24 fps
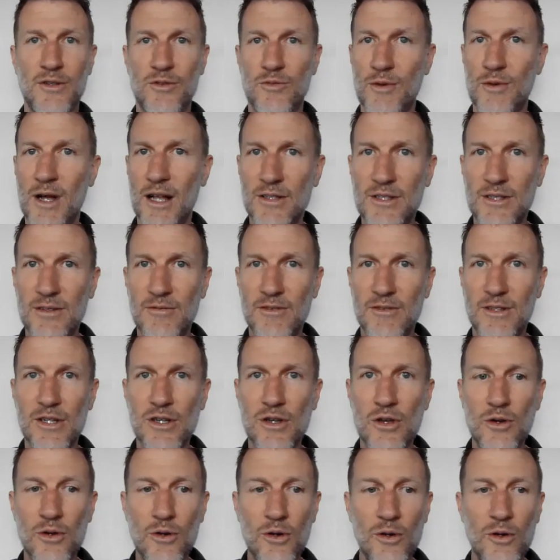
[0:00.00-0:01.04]
It's relatively
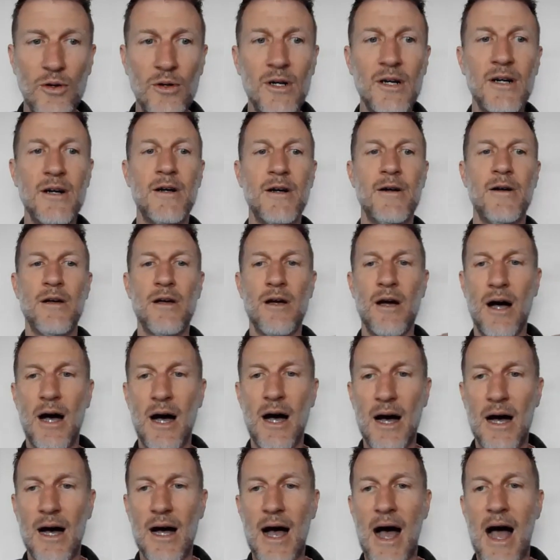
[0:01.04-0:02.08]
new.
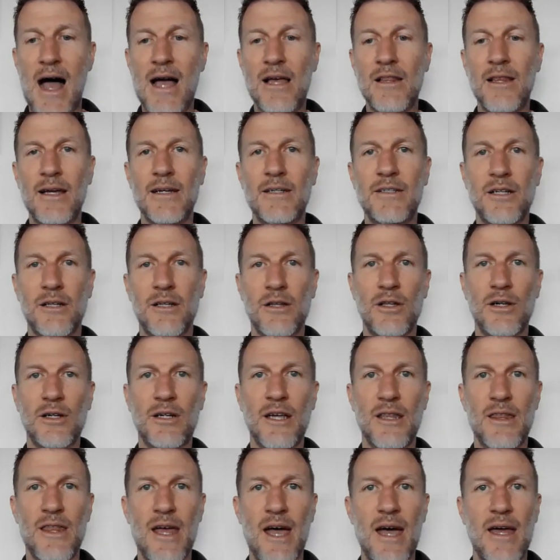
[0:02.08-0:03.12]
I like to
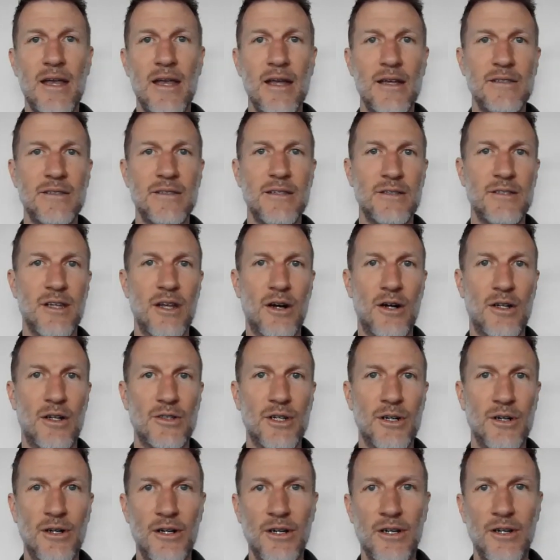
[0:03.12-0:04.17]
look at that as it's an
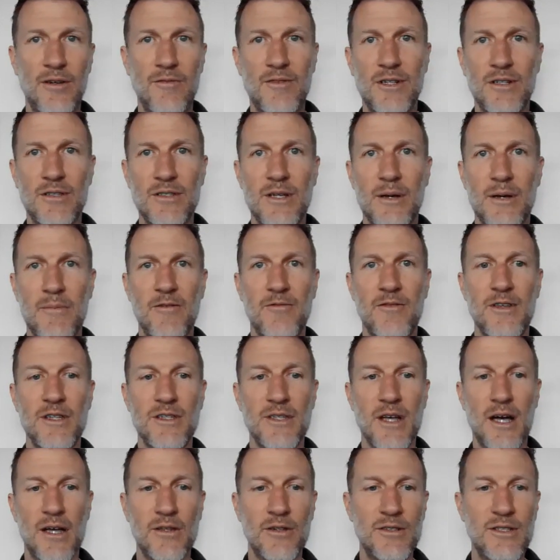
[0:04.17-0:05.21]
alternative to some of
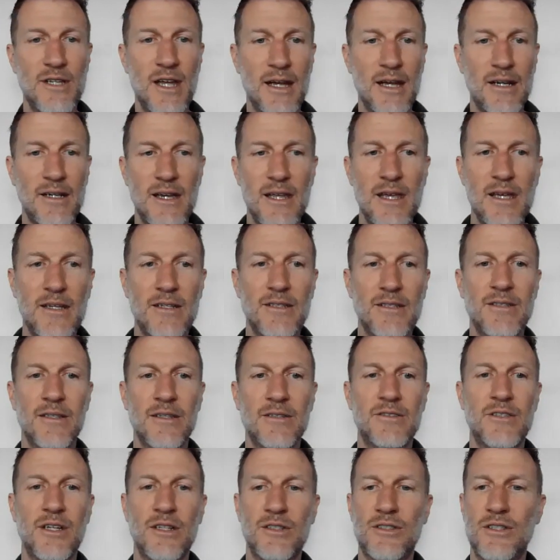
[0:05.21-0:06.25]
these other techniques,
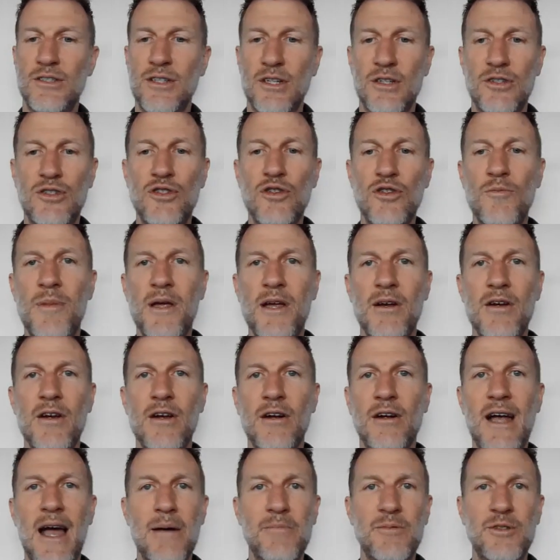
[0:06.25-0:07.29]
such as a
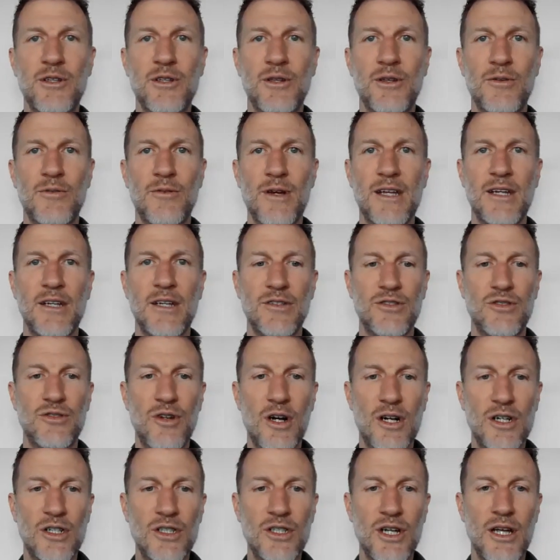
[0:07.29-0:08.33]
superior capsular
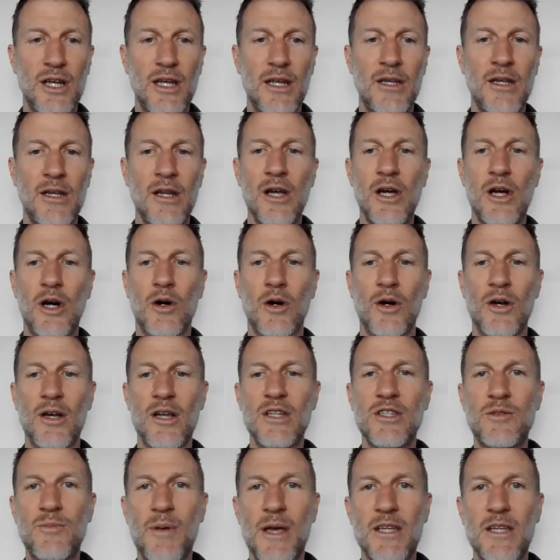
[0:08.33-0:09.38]
reconstruction or an
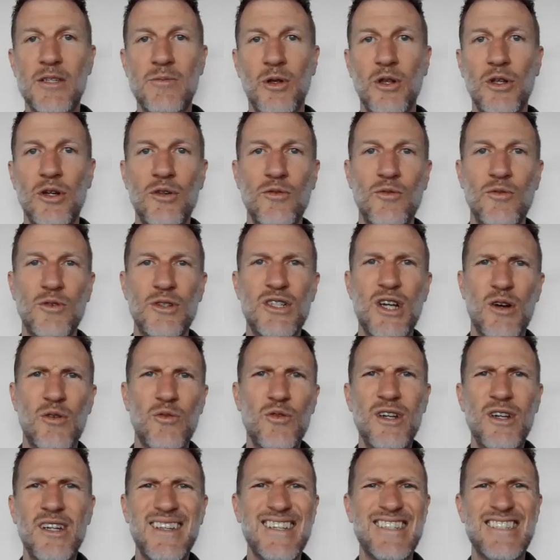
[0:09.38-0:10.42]
in-space balloon, which are
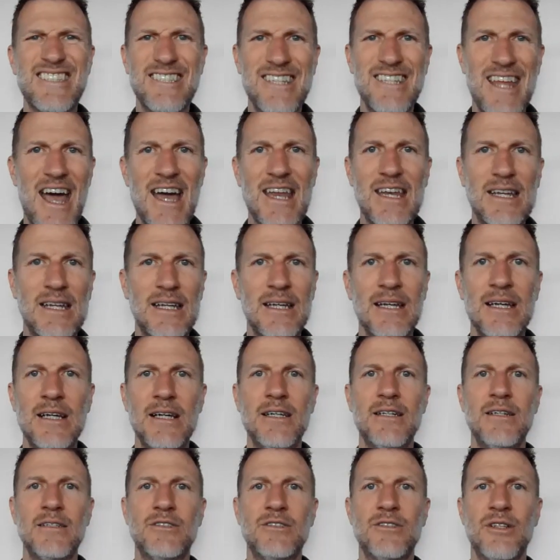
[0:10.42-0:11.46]
really static
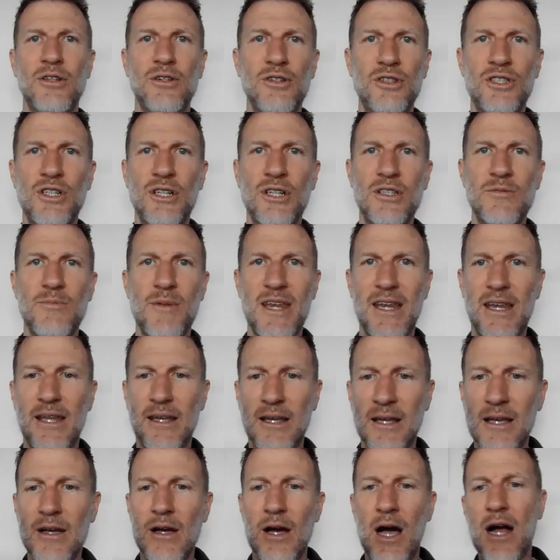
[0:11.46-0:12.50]
solutions,
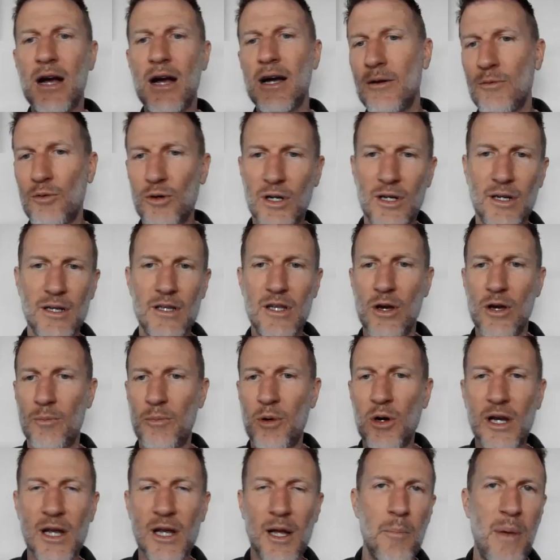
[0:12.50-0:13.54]
meaning, all right, we're
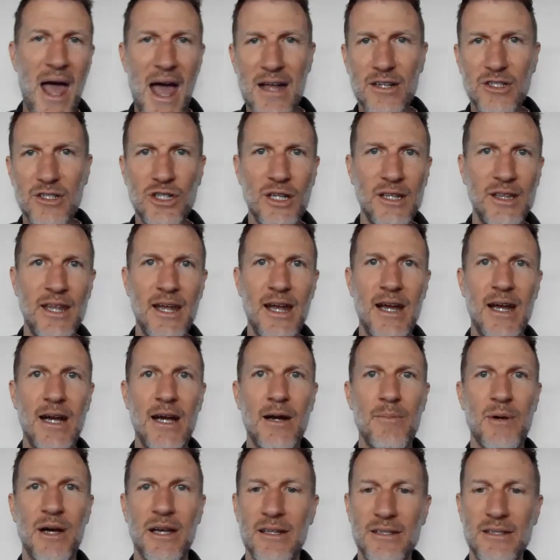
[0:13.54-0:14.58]
putting a patch in
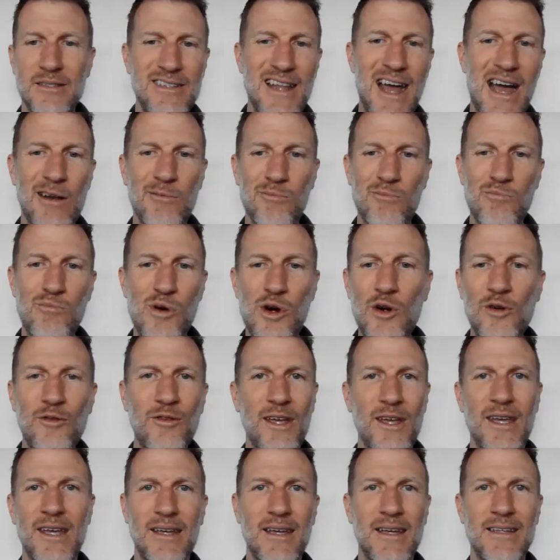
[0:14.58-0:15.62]
there, but it's not
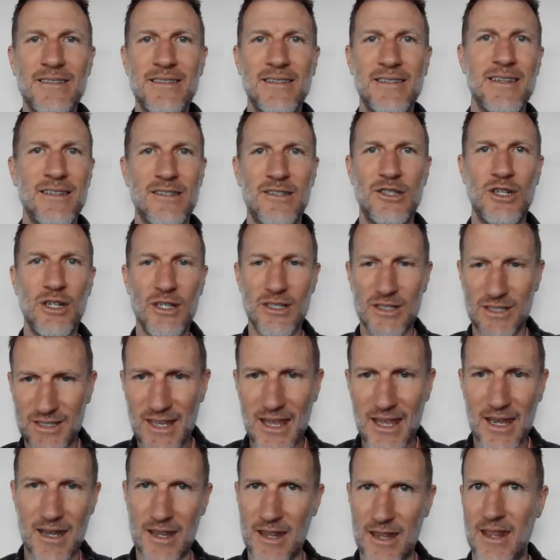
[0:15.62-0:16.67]
moving. It's just
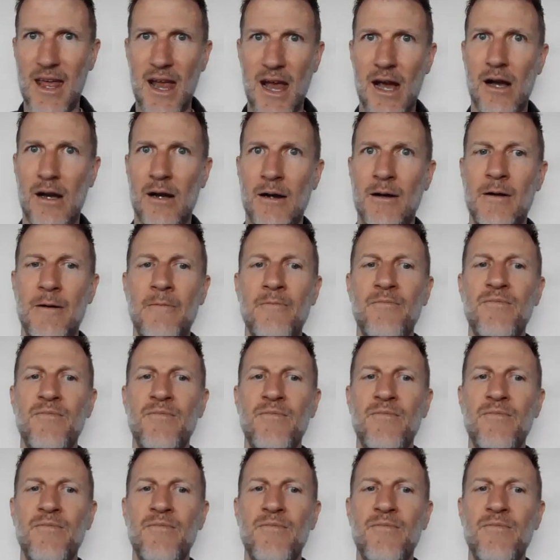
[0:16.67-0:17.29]
sitting there.